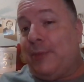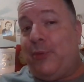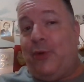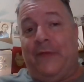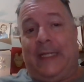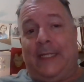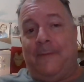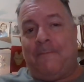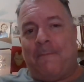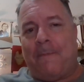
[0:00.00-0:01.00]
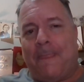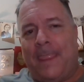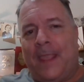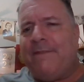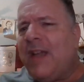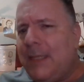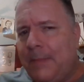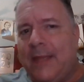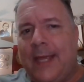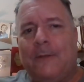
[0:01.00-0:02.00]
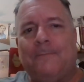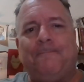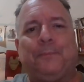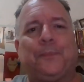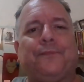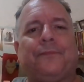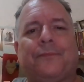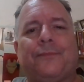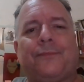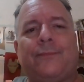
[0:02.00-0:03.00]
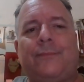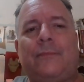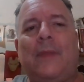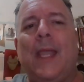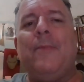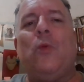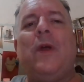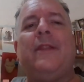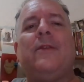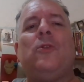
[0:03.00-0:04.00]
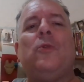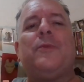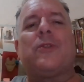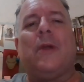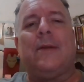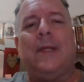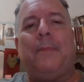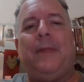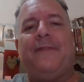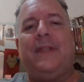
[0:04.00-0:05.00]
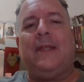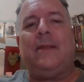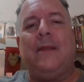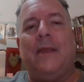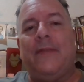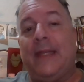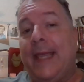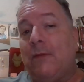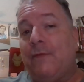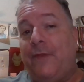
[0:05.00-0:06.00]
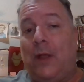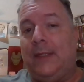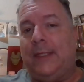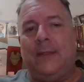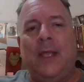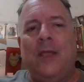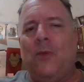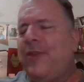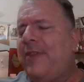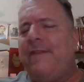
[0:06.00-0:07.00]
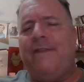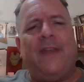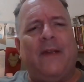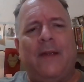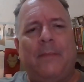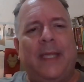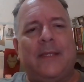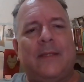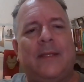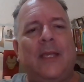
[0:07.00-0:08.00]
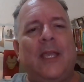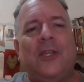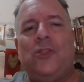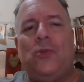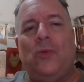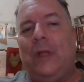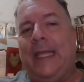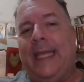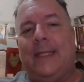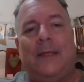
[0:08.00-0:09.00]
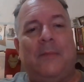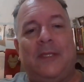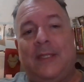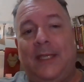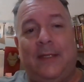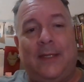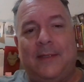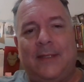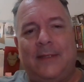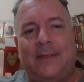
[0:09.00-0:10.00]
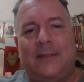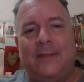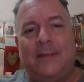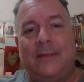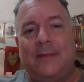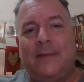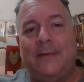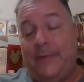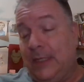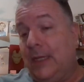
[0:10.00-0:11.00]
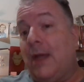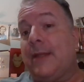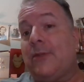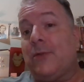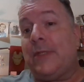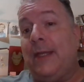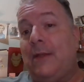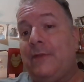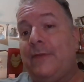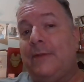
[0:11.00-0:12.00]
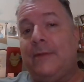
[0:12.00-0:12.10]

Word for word: to prove it. Find me there. I'm the one in the hoop skirt uplifting the downfallen with the very best Giulietta Masina since the goddess herself.